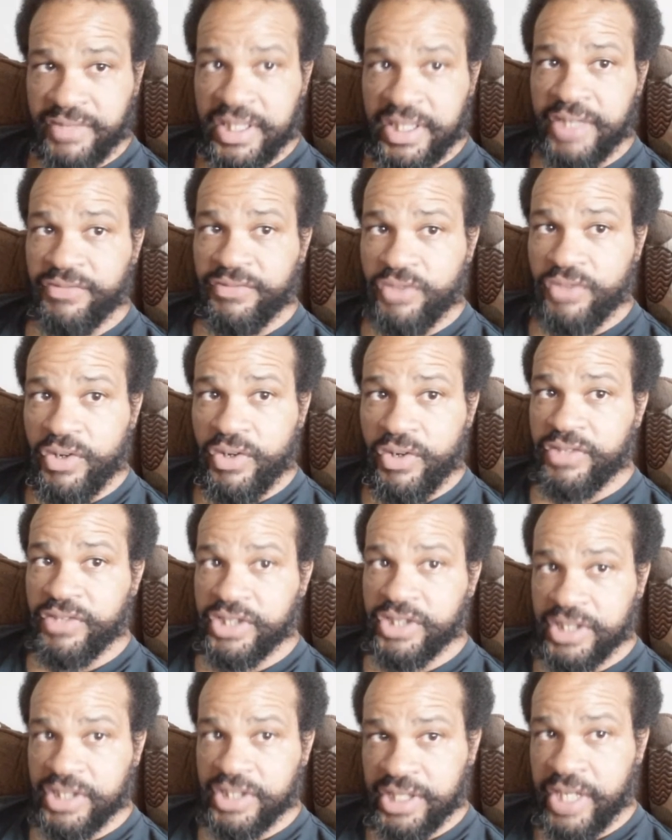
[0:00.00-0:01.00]
seen Floyd
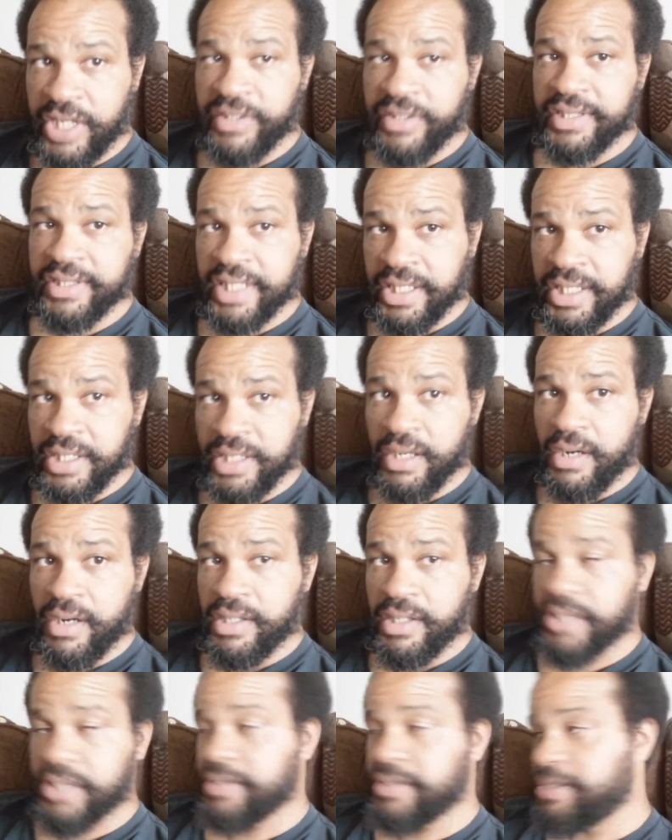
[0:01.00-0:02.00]
versus Erislandy
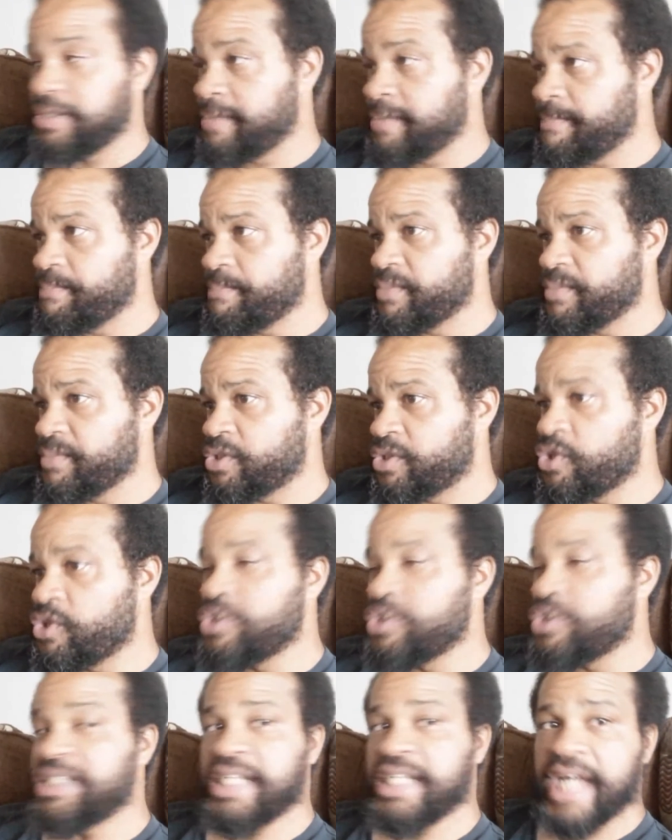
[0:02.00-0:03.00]
Law. So
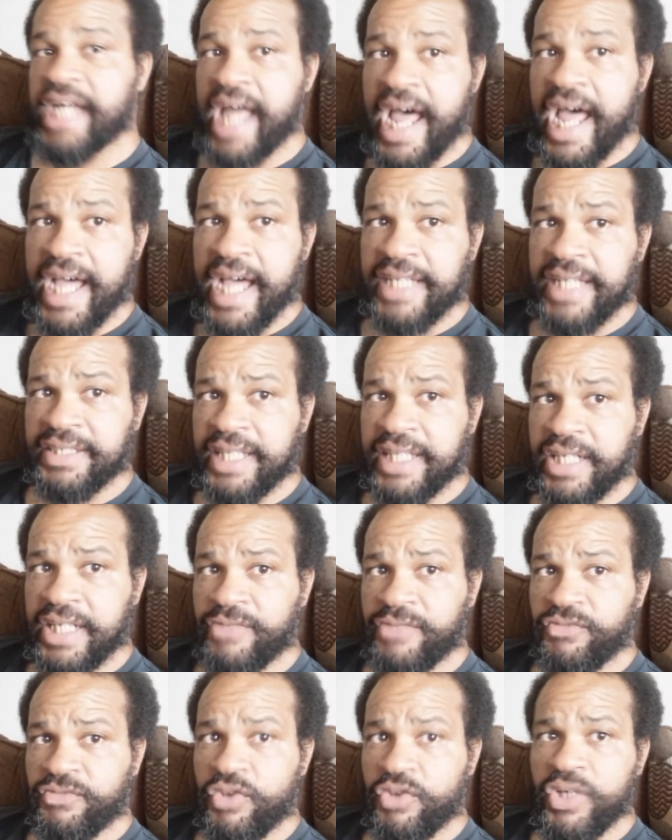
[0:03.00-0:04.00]
those are the guys
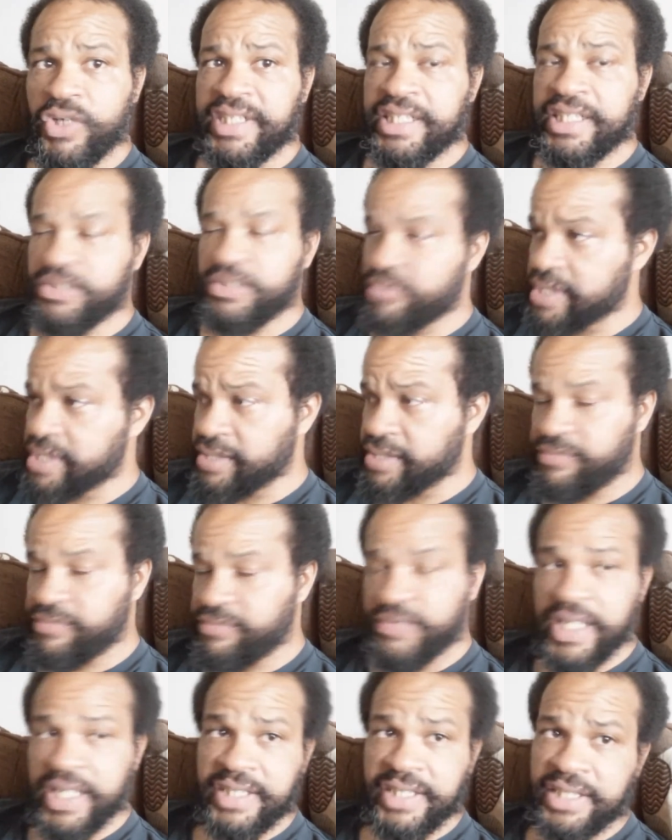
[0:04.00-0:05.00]
that Floyd didn't really
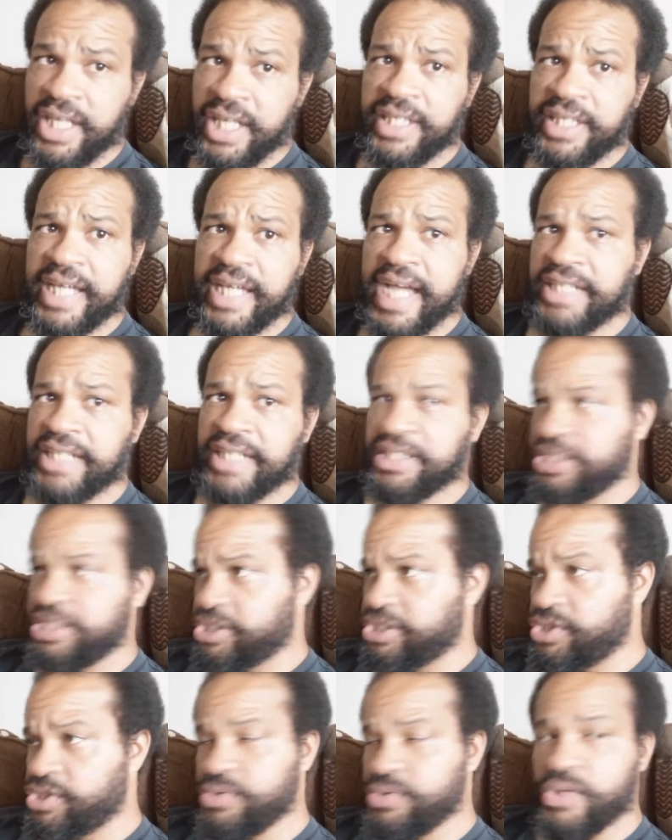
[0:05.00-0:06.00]
face. The other guys are
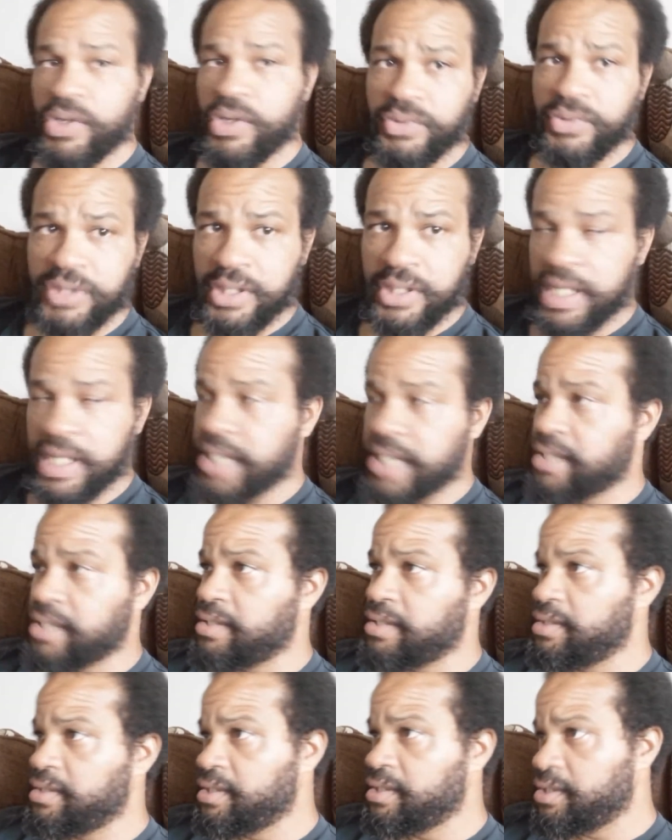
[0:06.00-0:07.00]
just too old, like
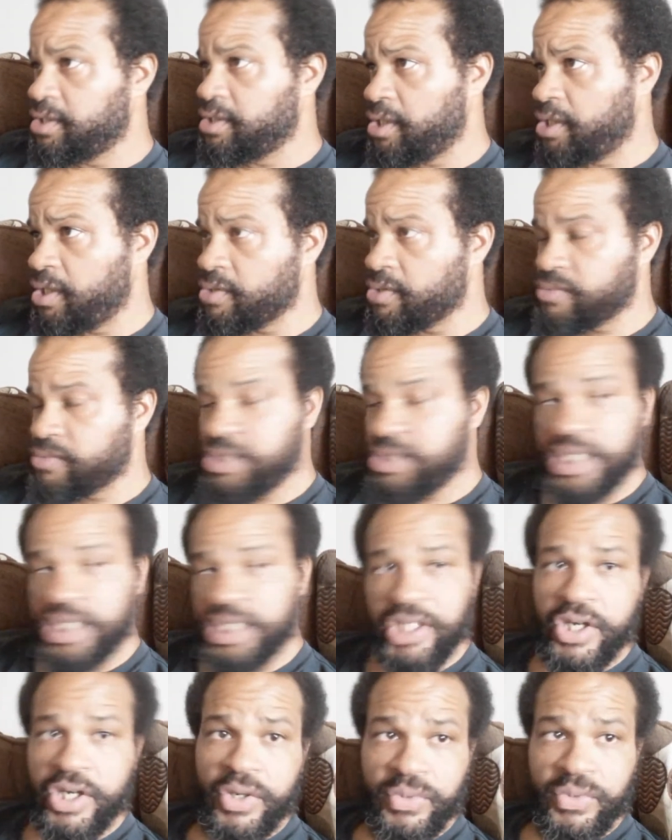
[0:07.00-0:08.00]
you know
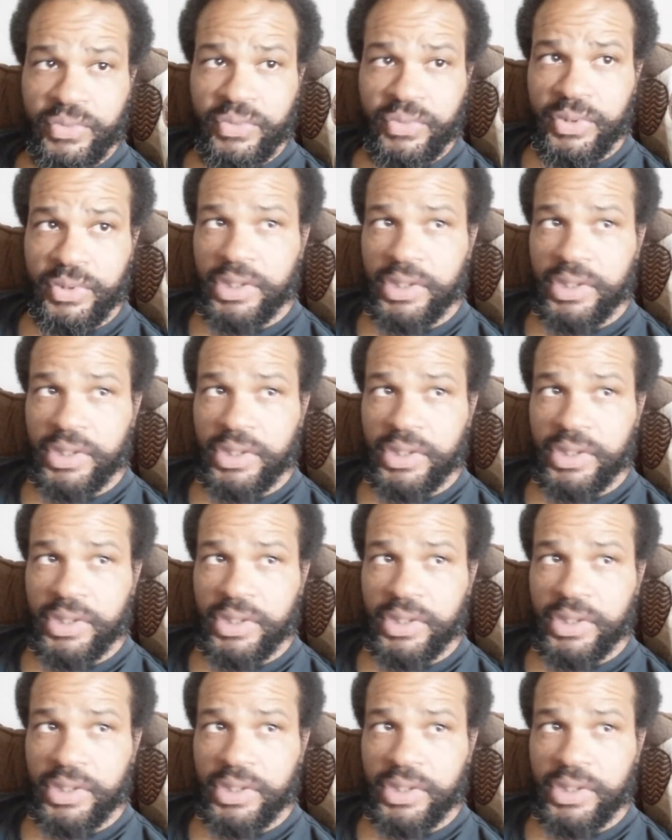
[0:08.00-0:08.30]
Tito